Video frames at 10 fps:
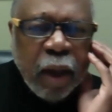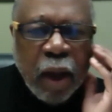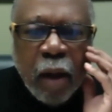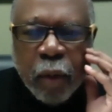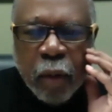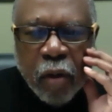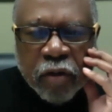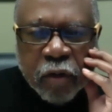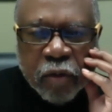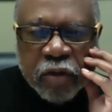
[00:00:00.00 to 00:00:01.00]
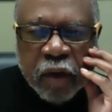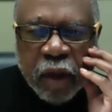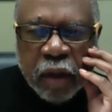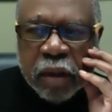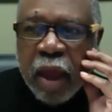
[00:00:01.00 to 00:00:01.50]
I would also
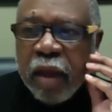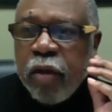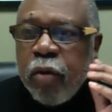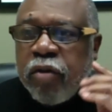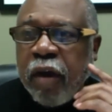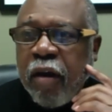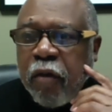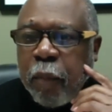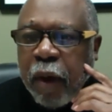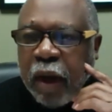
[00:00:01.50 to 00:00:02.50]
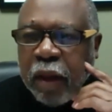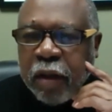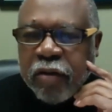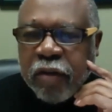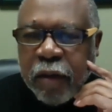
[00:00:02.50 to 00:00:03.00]
say thank you to everybody
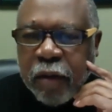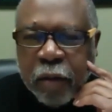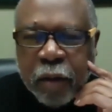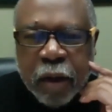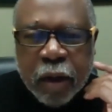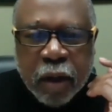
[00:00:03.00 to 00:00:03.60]
that's here.